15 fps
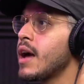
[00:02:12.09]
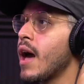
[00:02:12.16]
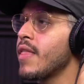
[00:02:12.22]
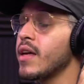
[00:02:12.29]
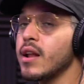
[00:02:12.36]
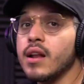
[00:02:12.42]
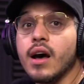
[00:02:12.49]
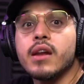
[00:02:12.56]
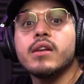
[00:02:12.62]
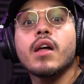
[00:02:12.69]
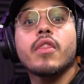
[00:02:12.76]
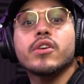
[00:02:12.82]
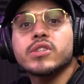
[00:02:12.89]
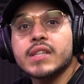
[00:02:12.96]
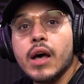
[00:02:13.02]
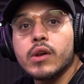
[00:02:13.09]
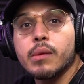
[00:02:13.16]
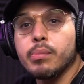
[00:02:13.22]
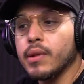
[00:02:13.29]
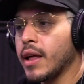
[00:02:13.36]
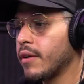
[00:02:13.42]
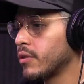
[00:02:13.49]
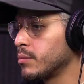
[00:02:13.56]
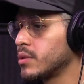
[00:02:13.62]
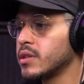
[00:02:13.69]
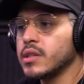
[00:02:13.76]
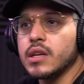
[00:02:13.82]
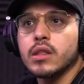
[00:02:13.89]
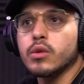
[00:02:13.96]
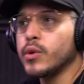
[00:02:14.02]
and then another sound to play from
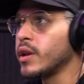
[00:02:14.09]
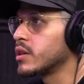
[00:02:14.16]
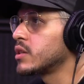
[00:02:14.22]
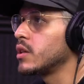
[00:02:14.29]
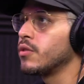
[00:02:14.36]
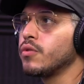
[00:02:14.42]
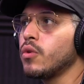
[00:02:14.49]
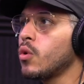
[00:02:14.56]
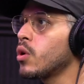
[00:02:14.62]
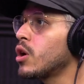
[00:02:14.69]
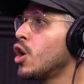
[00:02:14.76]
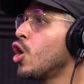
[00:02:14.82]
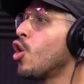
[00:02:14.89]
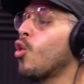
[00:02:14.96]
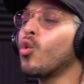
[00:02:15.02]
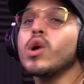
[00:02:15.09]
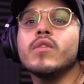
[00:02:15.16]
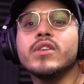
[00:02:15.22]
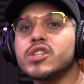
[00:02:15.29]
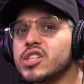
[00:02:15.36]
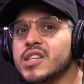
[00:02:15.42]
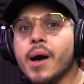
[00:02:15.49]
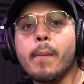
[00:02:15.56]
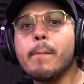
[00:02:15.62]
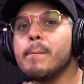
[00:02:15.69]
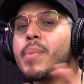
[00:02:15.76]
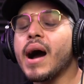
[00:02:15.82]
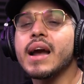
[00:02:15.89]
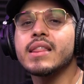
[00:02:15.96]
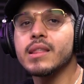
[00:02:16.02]
C3 to C4, or even just
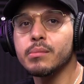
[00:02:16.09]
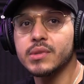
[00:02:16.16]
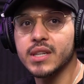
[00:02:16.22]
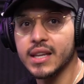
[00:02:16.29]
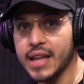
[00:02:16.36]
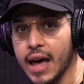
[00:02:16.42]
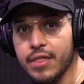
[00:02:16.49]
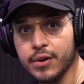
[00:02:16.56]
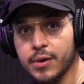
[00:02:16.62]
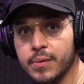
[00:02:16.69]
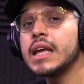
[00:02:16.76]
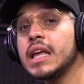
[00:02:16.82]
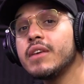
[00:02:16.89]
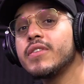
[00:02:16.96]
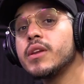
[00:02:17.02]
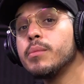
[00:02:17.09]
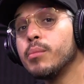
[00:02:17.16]
combine them together. Even